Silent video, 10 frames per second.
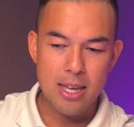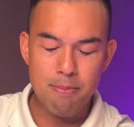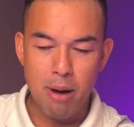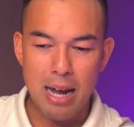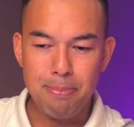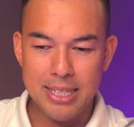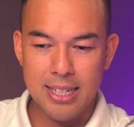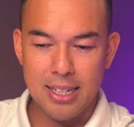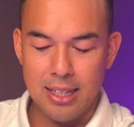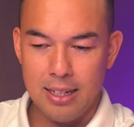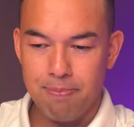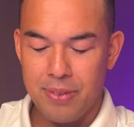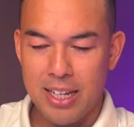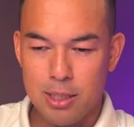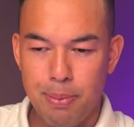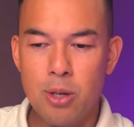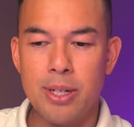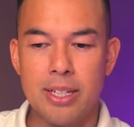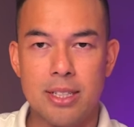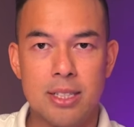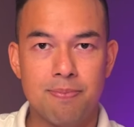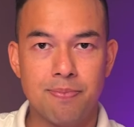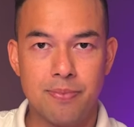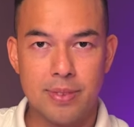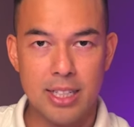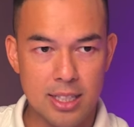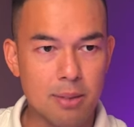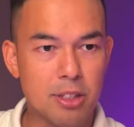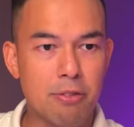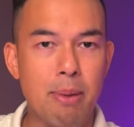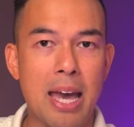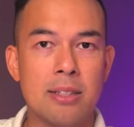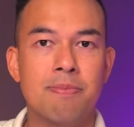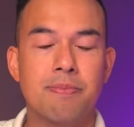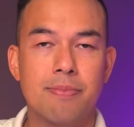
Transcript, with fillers: In my particular experience, in terms of a man,